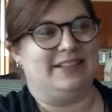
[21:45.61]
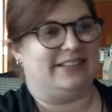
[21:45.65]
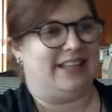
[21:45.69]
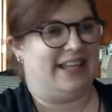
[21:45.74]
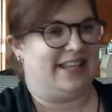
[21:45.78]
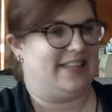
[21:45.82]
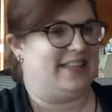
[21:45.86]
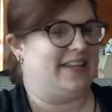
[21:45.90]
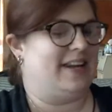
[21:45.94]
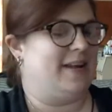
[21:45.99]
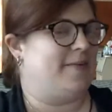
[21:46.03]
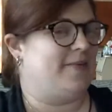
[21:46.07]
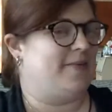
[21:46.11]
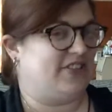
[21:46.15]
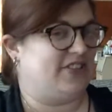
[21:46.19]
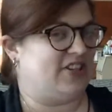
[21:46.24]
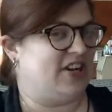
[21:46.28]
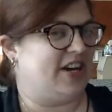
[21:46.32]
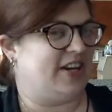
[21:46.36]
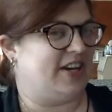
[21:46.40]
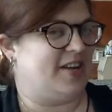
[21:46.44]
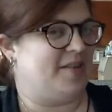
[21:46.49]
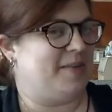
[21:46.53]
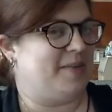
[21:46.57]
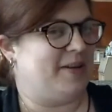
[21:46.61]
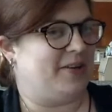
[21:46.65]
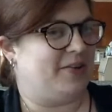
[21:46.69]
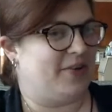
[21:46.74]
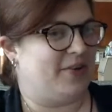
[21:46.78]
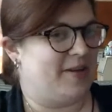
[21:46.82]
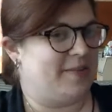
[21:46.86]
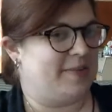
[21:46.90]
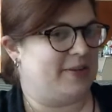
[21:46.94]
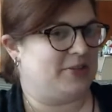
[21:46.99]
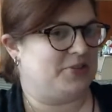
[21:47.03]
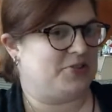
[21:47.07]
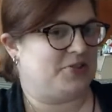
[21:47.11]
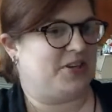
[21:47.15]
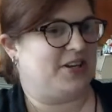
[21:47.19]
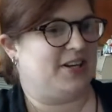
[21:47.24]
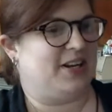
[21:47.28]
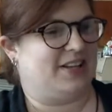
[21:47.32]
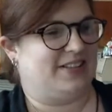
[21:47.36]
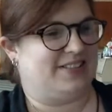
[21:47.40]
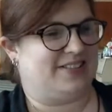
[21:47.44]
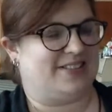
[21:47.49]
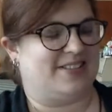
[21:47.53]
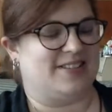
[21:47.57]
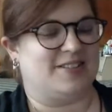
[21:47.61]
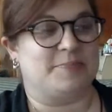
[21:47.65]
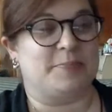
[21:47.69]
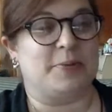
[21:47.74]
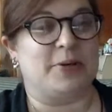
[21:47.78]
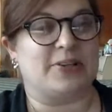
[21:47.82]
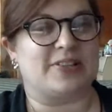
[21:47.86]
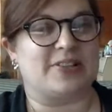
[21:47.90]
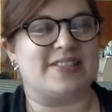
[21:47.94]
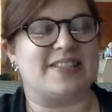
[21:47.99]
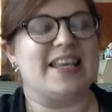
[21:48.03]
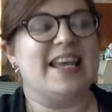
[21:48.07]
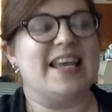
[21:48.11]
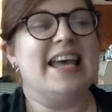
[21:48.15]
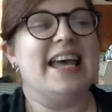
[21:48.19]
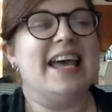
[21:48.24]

like the name of a documentary about Jane Austen's books.